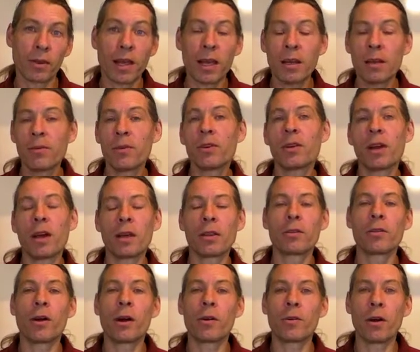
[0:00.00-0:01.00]
Then if you take
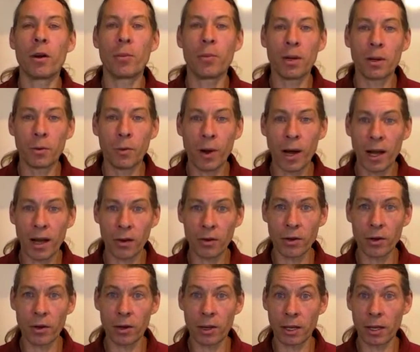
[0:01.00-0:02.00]
the right remedy, wow,
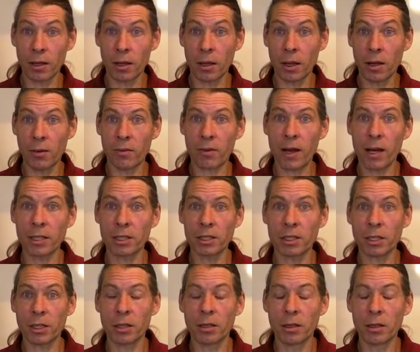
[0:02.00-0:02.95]
you're going to heal a lot faster.